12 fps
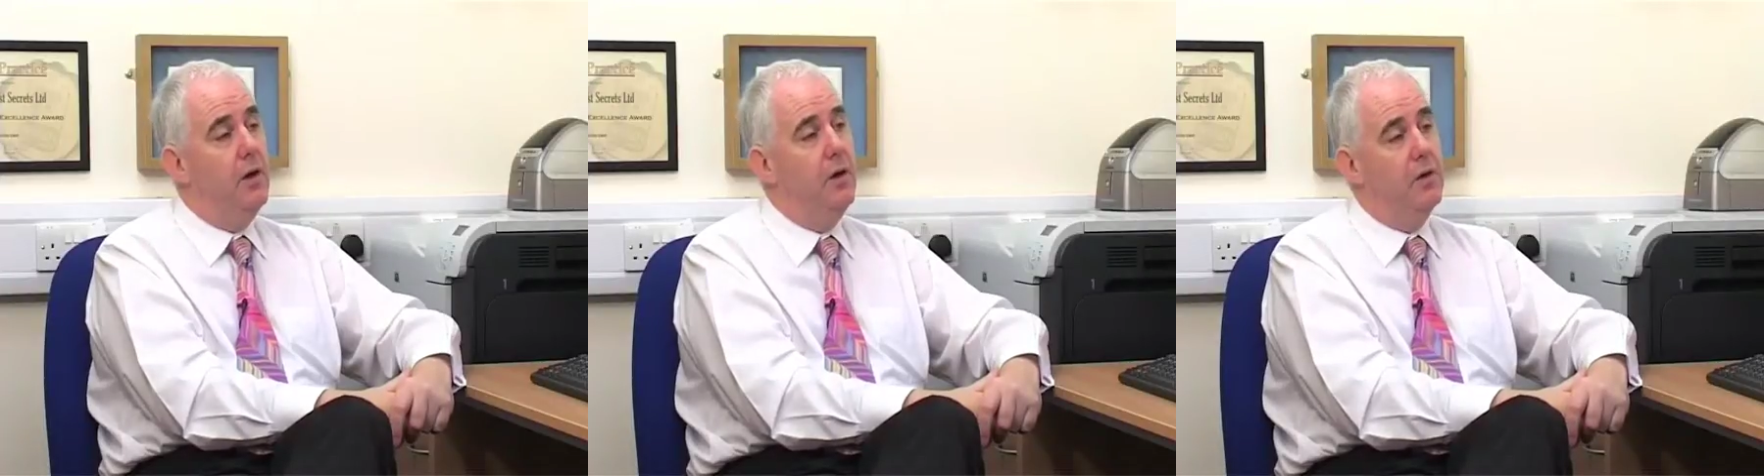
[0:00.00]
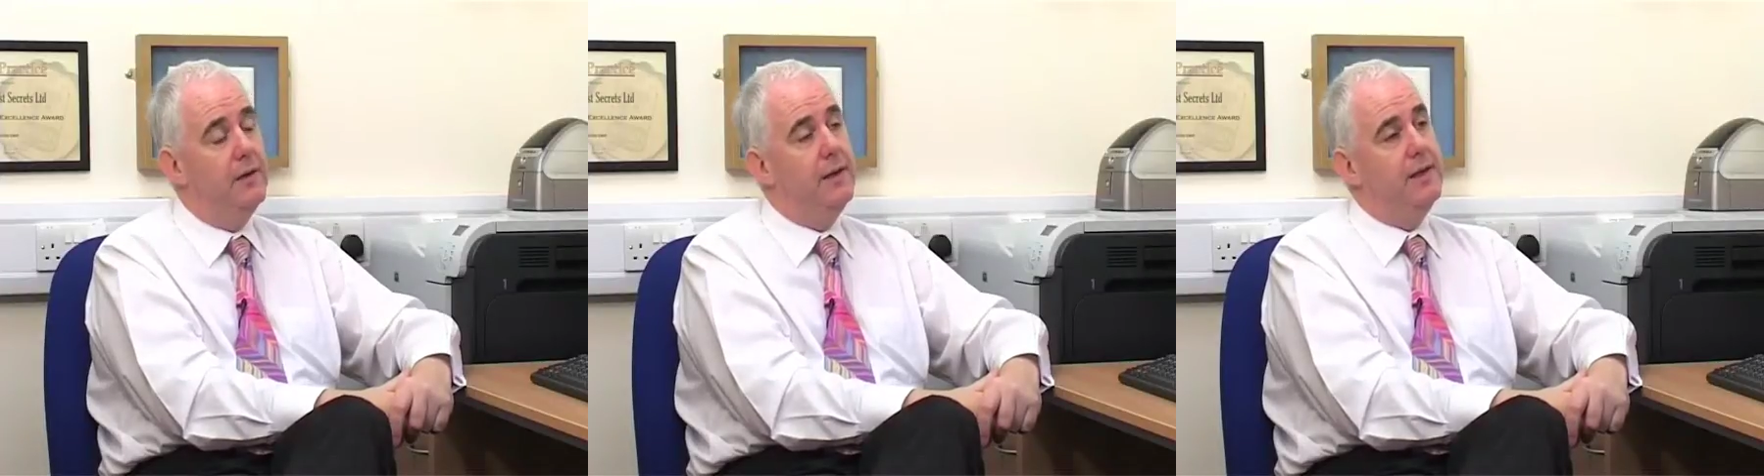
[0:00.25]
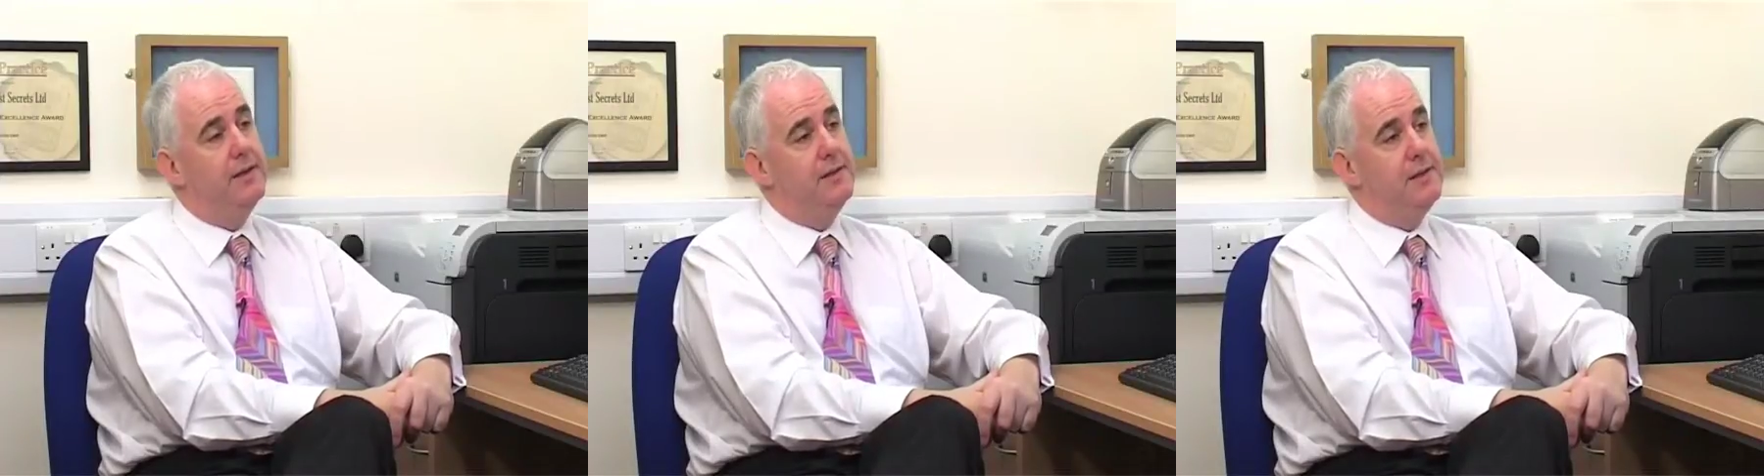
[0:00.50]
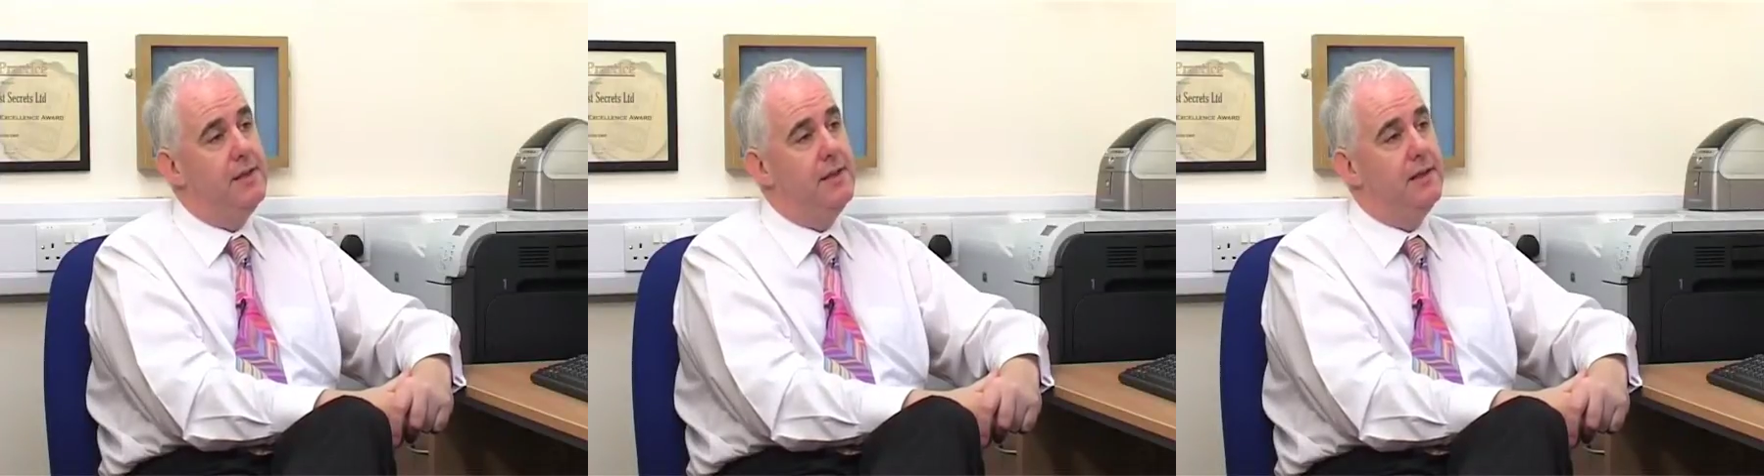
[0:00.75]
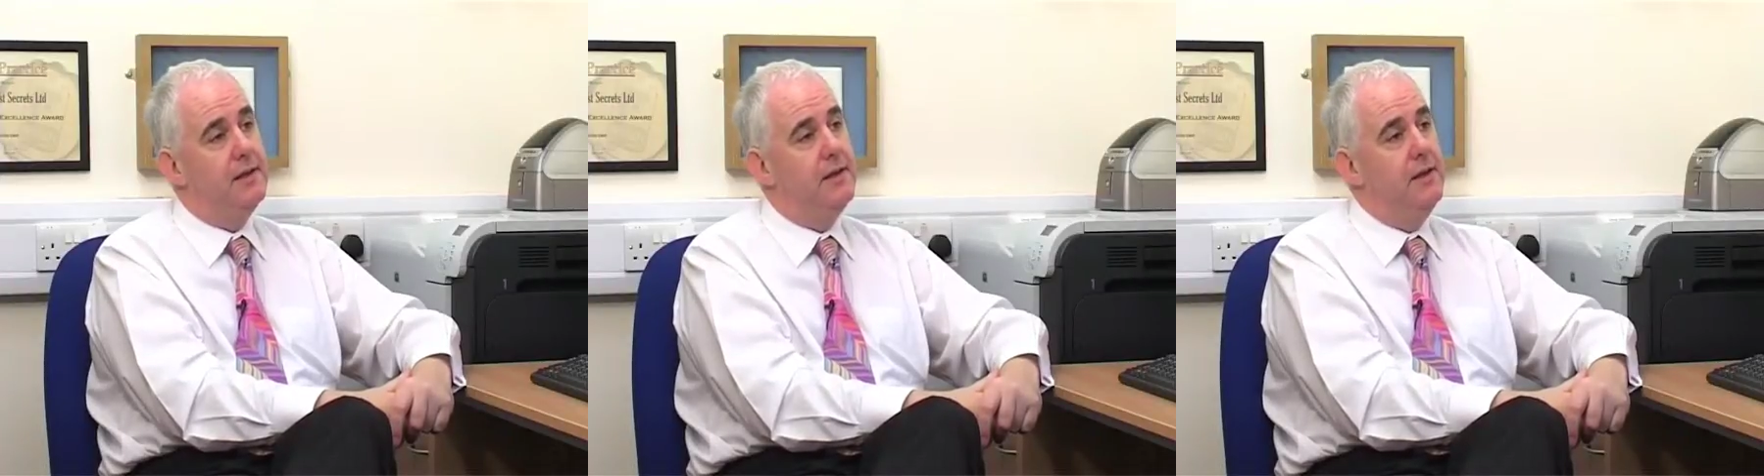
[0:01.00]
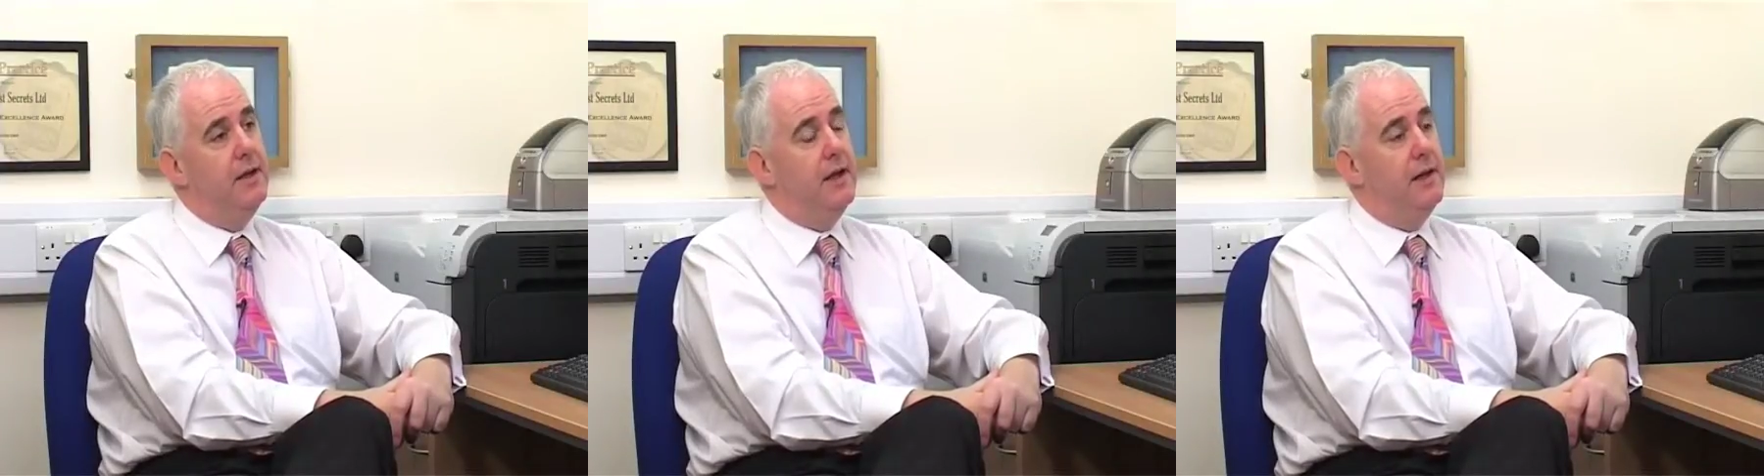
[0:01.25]
or they can take
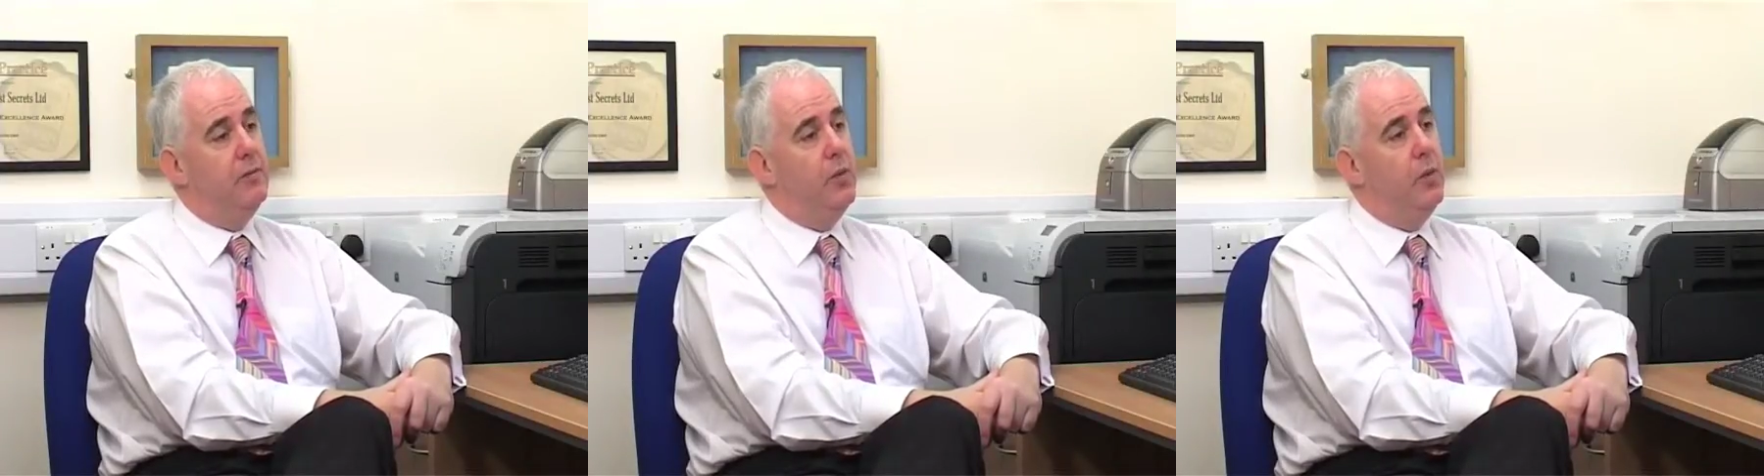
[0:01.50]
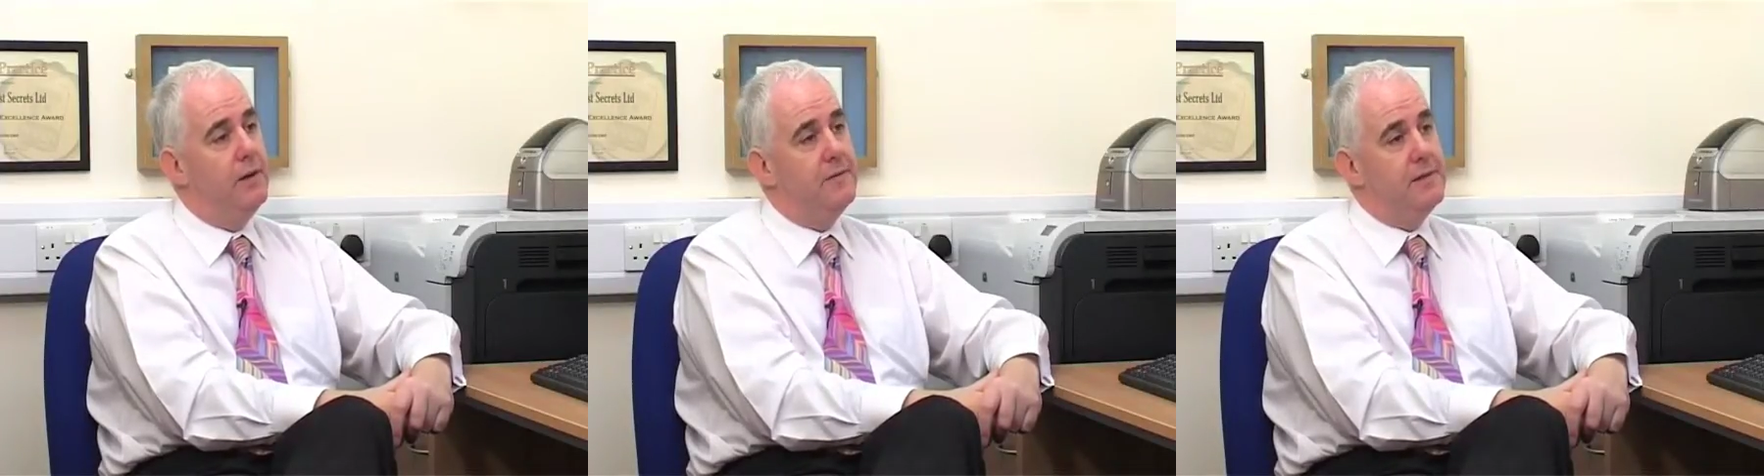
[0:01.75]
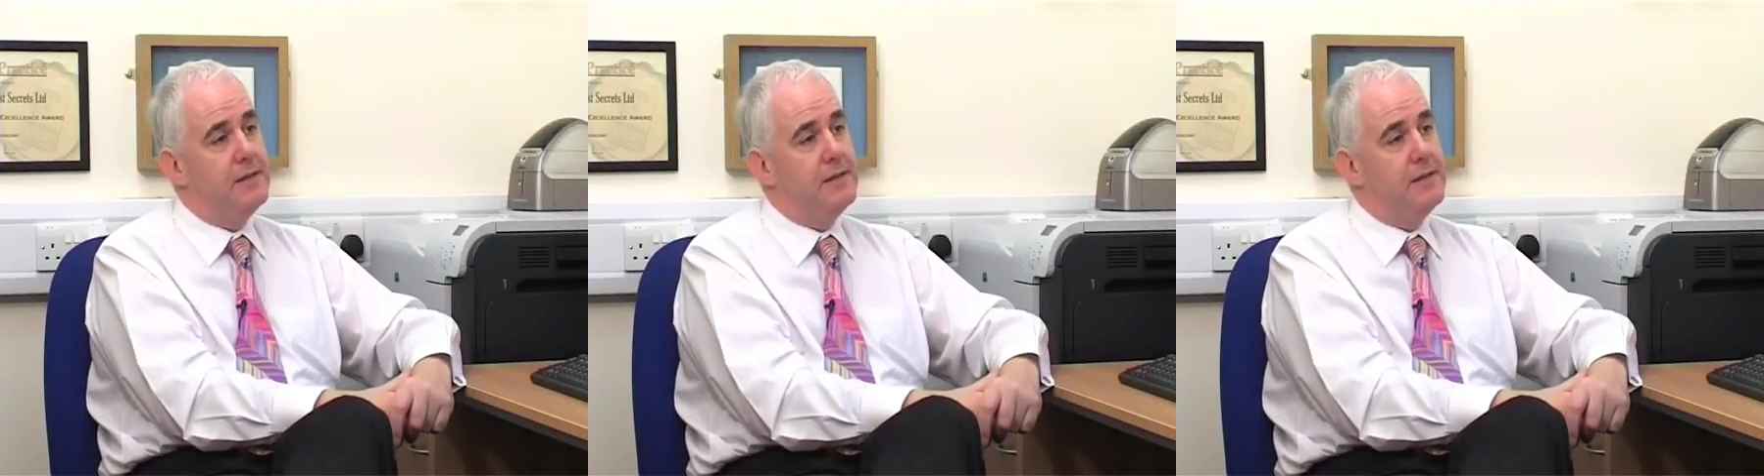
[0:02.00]
one of the